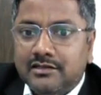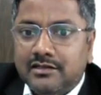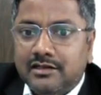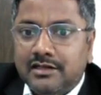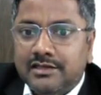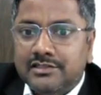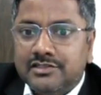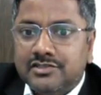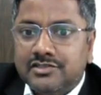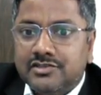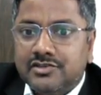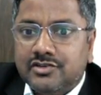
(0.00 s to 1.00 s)

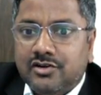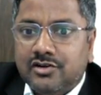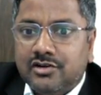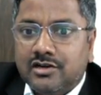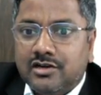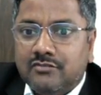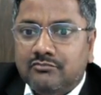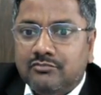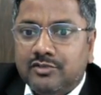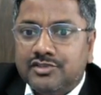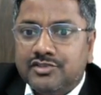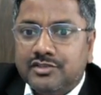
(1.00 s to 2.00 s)
H naught
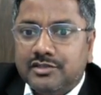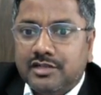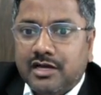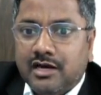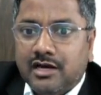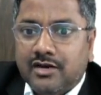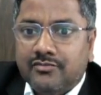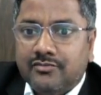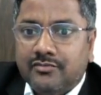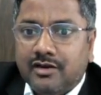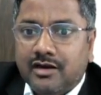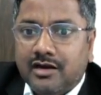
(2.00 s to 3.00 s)
combustion of
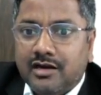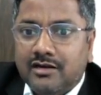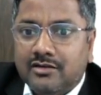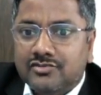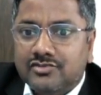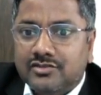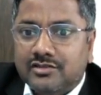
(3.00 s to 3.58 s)
hydrogen.